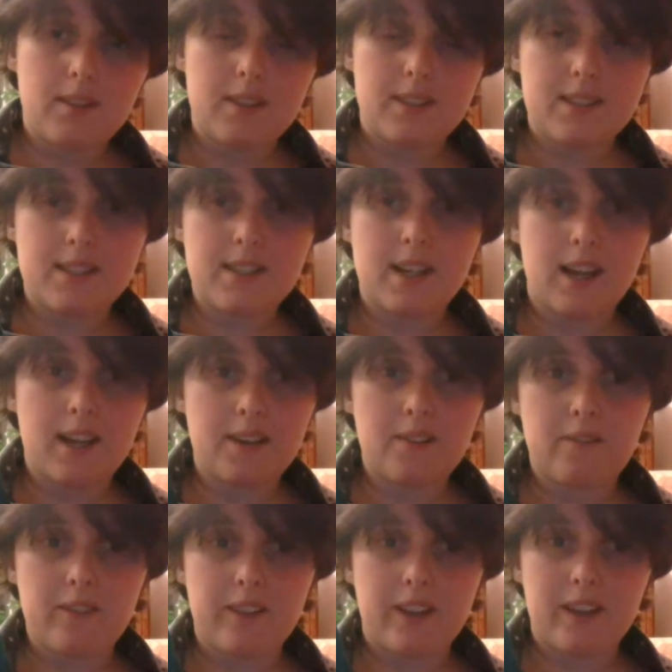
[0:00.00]
this is
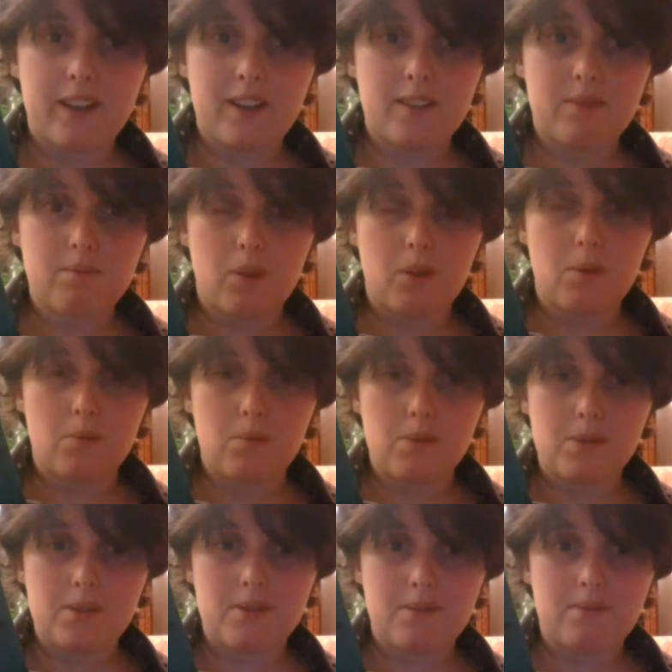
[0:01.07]
kind of like
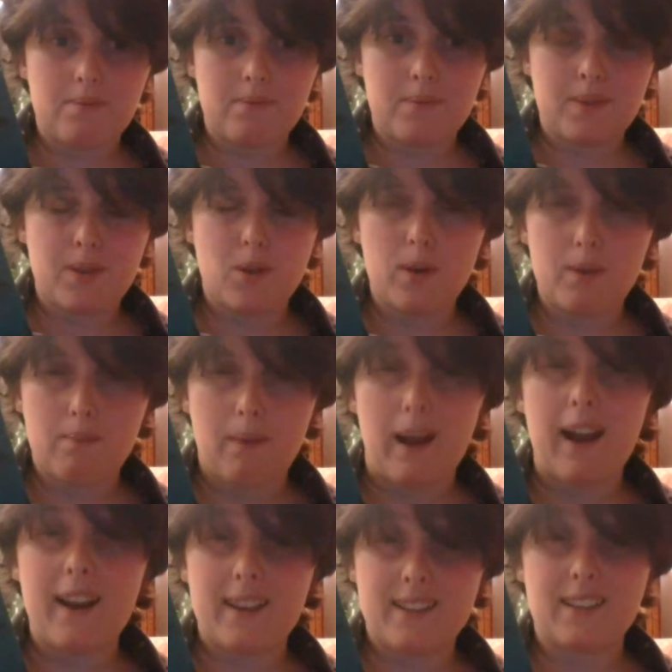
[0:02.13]
almost going
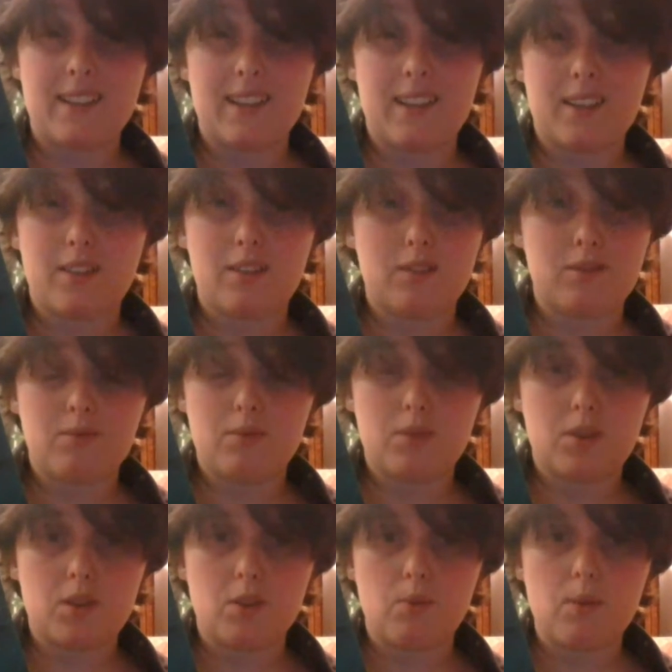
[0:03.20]
back to like
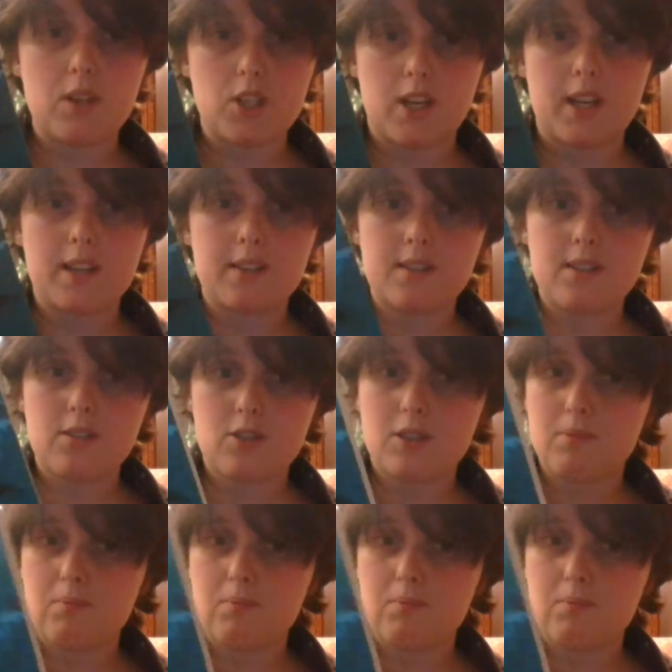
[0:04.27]
the witch hunts or